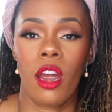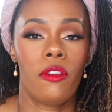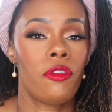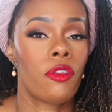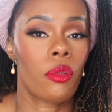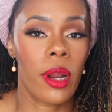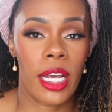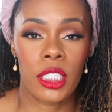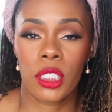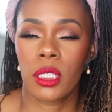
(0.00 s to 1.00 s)

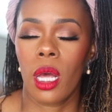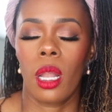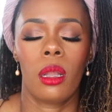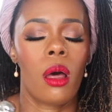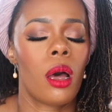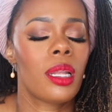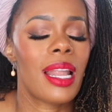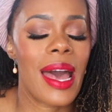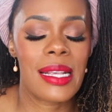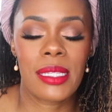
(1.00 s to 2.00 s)
fresh, long
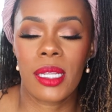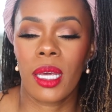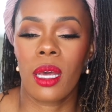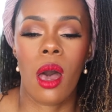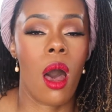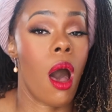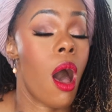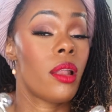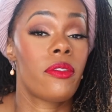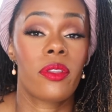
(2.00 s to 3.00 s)
lasting,
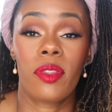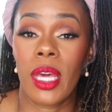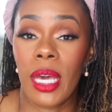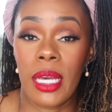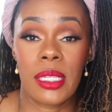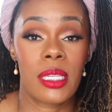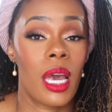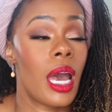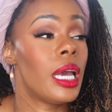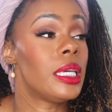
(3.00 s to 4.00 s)
all of the things.
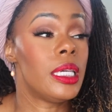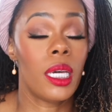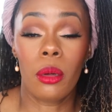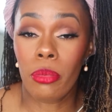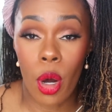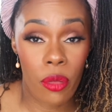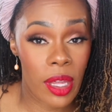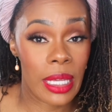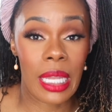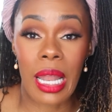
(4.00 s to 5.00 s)
Get them both
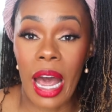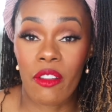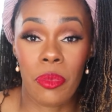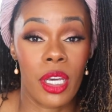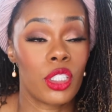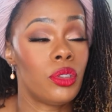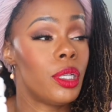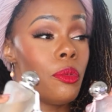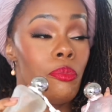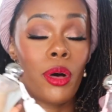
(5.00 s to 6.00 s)
in your life because you need
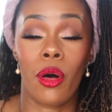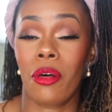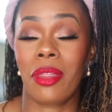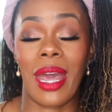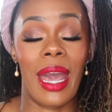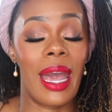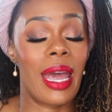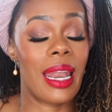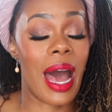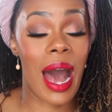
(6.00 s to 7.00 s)
them both,
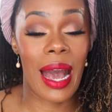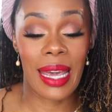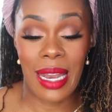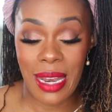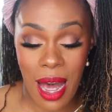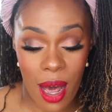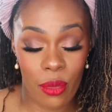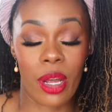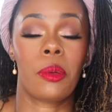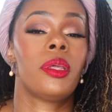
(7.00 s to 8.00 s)
and I cannot
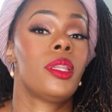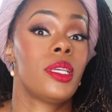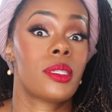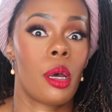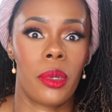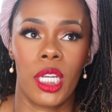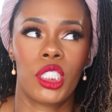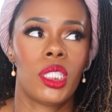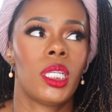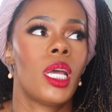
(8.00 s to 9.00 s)
recommend this
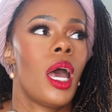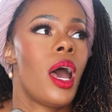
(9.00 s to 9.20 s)
combination